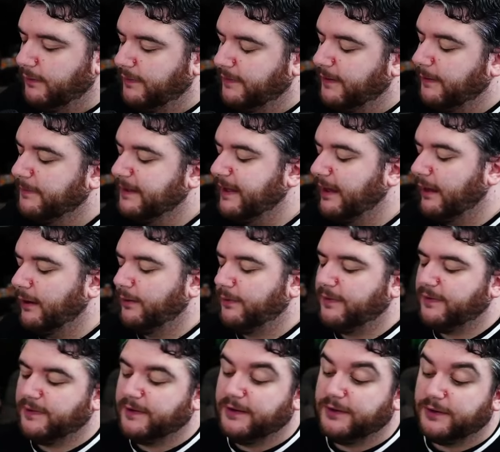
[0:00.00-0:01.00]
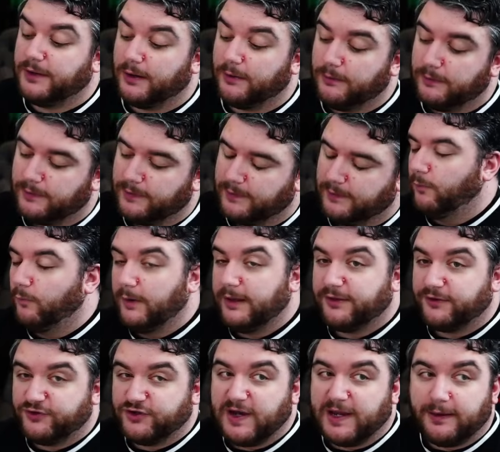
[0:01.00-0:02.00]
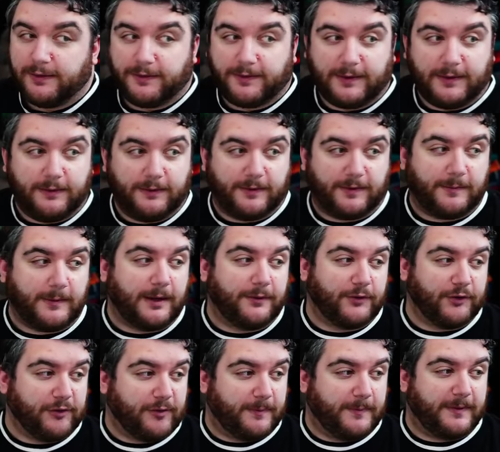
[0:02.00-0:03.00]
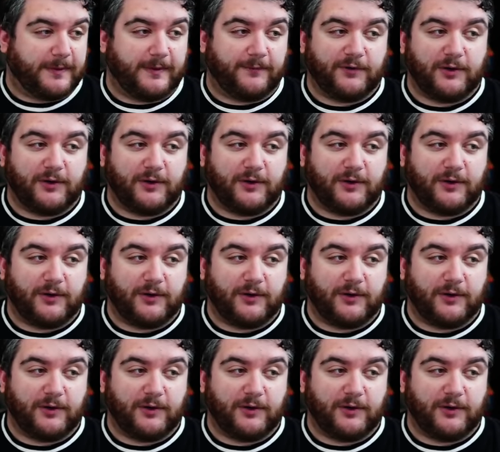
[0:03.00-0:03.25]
Something else to note with Chains in other specific